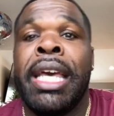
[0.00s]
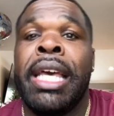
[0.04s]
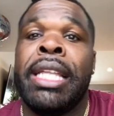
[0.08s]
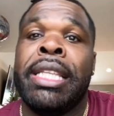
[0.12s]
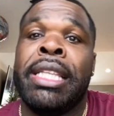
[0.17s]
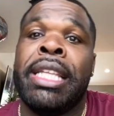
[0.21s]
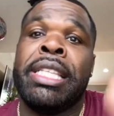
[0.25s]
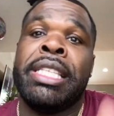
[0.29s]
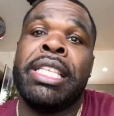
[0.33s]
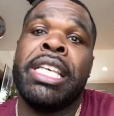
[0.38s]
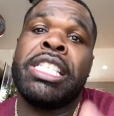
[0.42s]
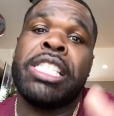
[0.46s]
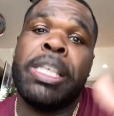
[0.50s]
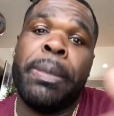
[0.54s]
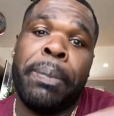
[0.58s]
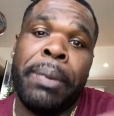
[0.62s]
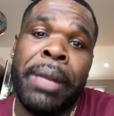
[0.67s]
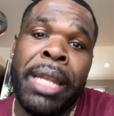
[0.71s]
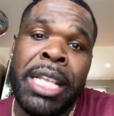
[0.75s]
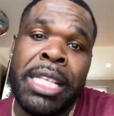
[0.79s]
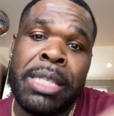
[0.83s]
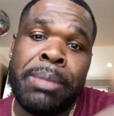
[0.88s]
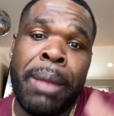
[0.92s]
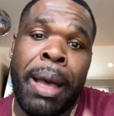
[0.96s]
The
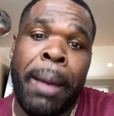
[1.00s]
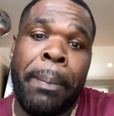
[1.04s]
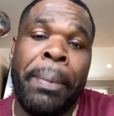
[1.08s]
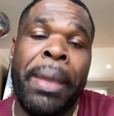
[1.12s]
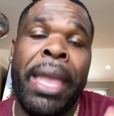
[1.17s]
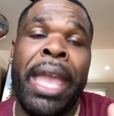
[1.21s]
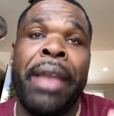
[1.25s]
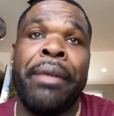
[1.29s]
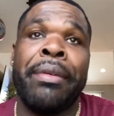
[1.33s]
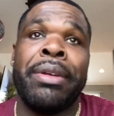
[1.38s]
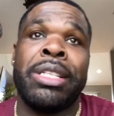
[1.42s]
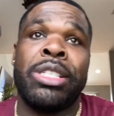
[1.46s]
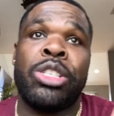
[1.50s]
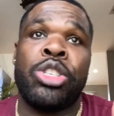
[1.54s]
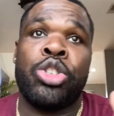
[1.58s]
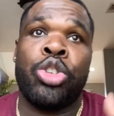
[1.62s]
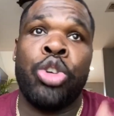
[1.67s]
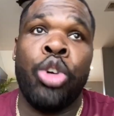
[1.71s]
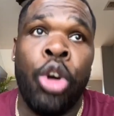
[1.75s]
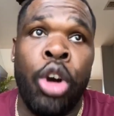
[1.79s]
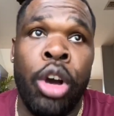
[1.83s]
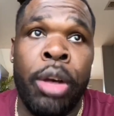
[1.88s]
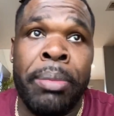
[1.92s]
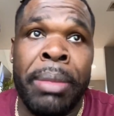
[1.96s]
disciplines my parents
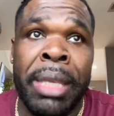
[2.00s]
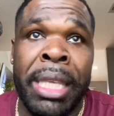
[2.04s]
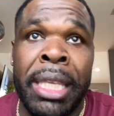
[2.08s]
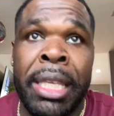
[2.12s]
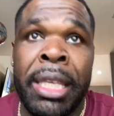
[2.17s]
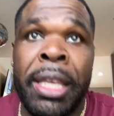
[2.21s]
taught me